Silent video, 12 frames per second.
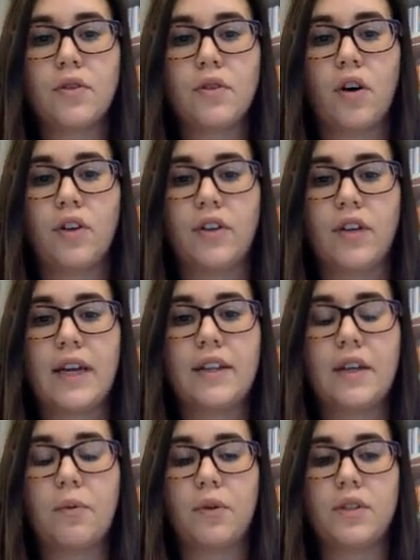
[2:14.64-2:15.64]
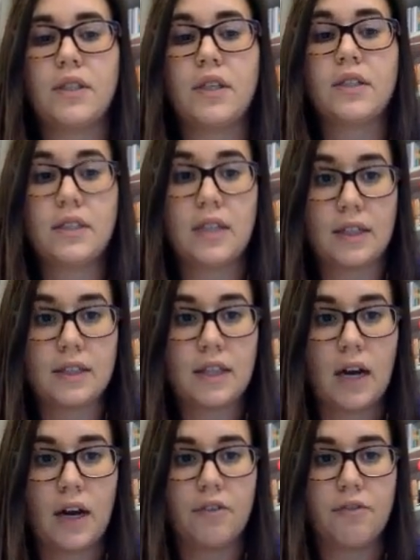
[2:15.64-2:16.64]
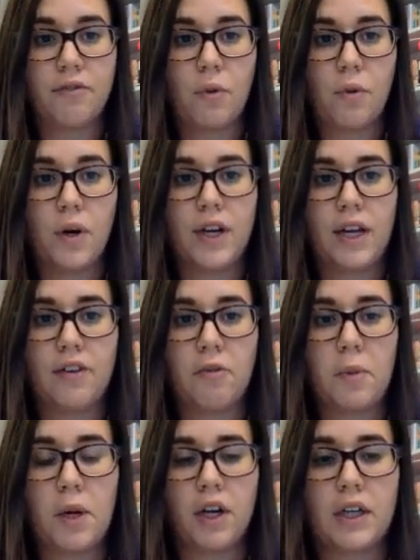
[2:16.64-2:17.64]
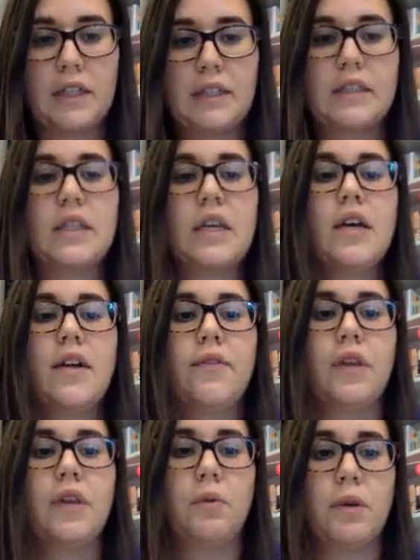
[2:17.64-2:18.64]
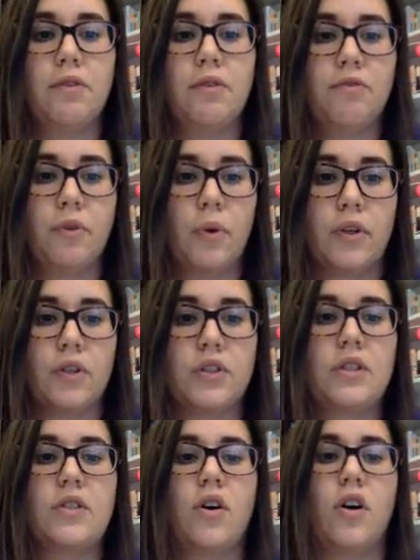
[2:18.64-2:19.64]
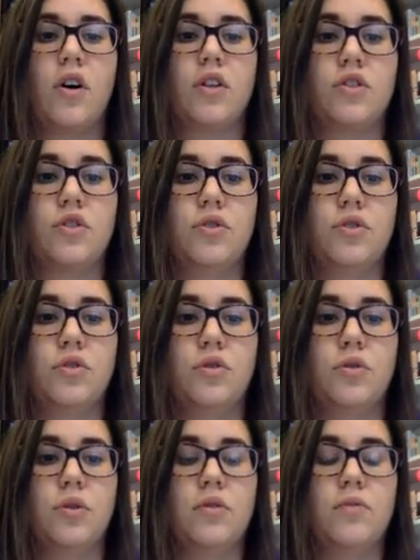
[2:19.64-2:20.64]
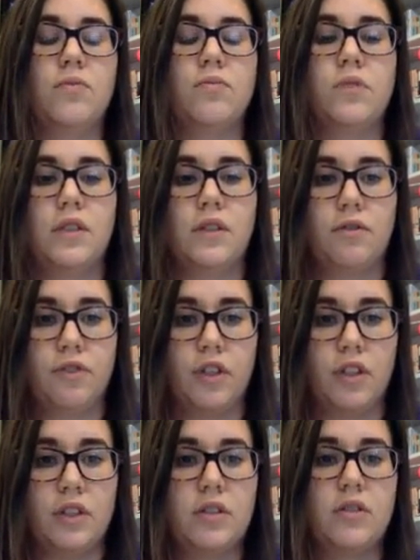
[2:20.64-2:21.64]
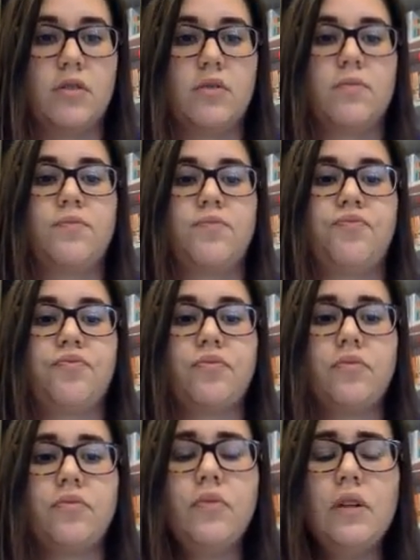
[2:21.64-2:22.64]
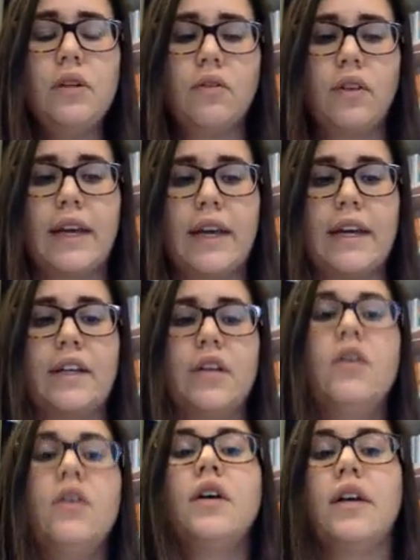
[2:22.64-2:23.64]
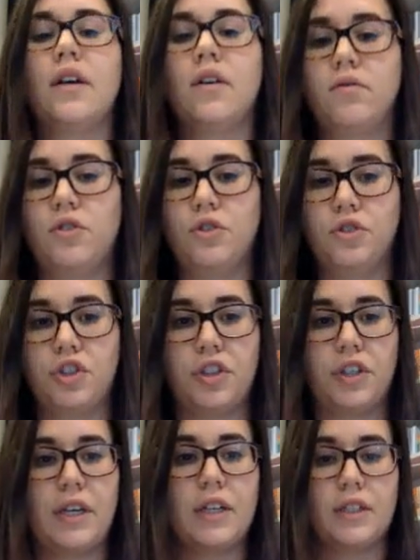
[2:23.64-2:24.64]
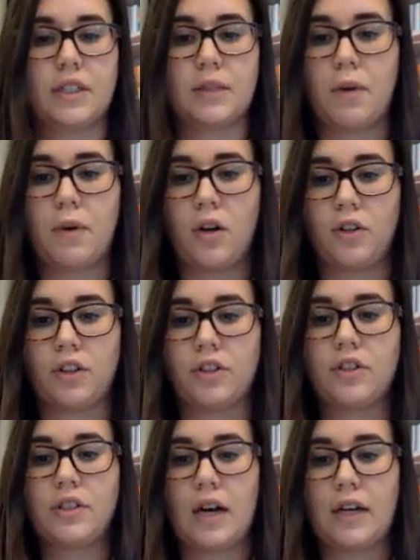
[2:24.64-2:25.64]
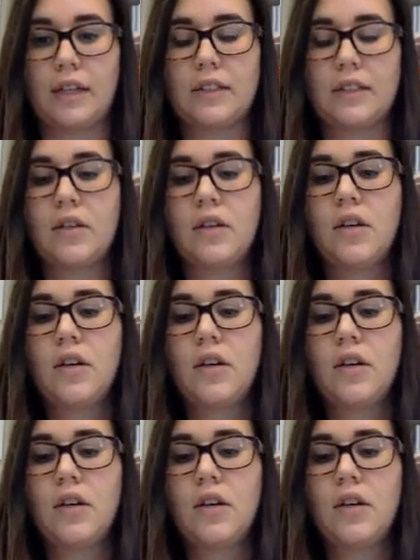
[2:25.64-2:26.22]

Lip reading: land that was set aside for Native Americans. They would be forced onto different land, usually in a smaller size.